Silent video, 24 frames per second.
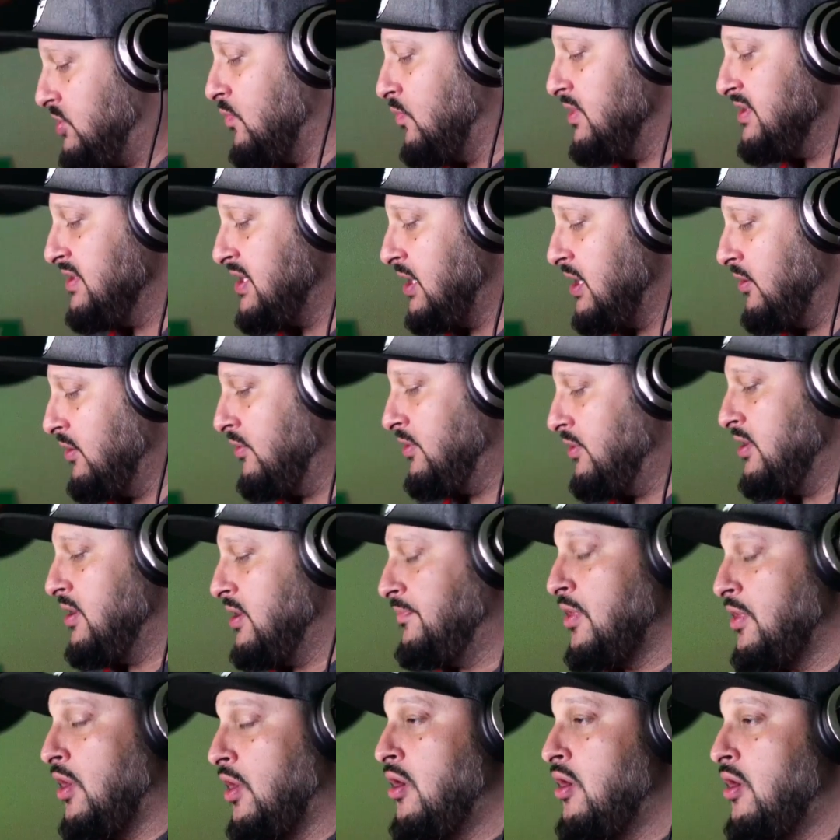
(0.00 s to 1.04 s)
So once I loaded
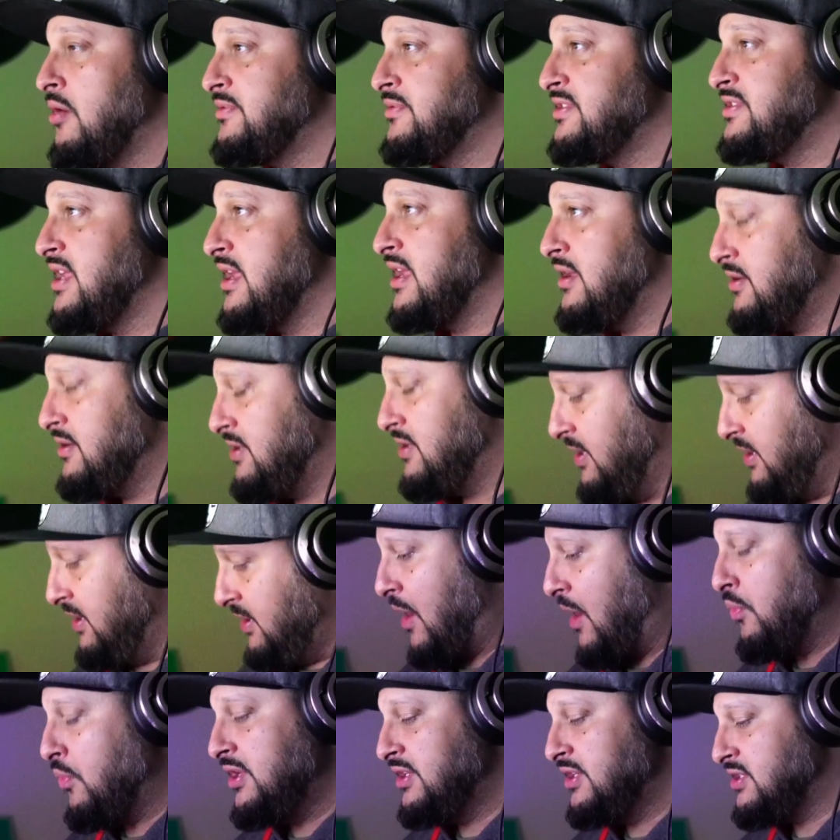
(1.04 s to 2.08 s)
up the harp sound,
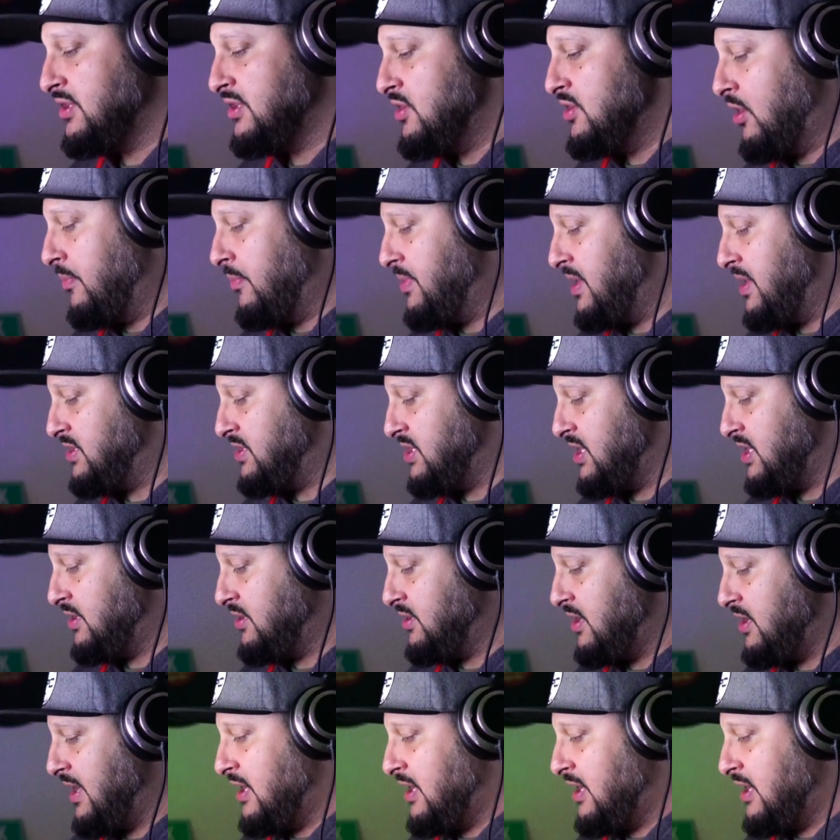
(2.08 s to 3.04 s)
I went into the arpeggiator.